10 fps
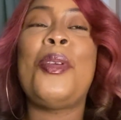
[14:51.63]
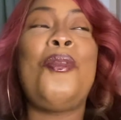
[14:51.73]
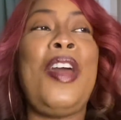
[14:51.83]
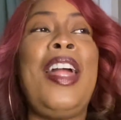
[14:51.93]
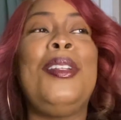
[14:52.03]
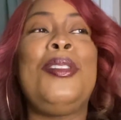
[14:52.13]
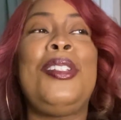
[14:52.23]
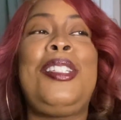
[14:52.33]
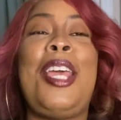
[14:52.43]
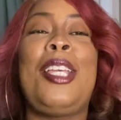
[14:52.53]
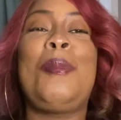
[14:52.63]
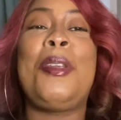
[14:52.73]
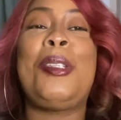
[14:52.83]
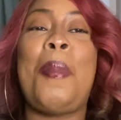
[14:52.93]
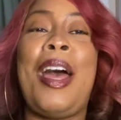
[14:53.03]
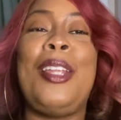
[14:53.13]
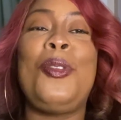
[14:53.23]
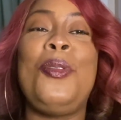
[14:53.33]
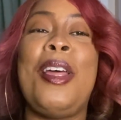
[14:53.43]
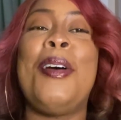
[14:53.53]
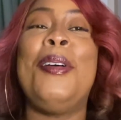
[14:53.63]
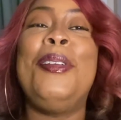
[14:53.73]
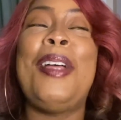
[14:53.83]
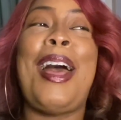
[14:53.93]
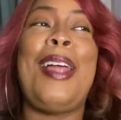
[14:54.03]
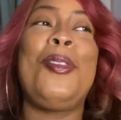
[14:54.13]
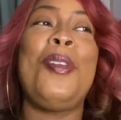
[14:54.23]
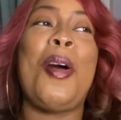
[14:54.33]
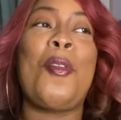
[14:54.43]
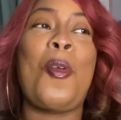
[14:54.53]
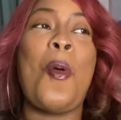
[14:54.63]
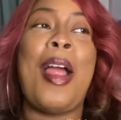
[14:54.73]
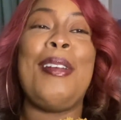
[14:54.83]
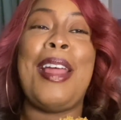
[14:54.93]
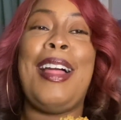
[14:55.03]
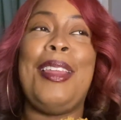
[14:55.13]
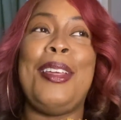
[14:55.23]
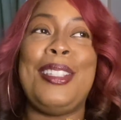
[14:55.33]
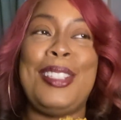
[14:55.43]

Fallon just texted me to my I do not require knowledge.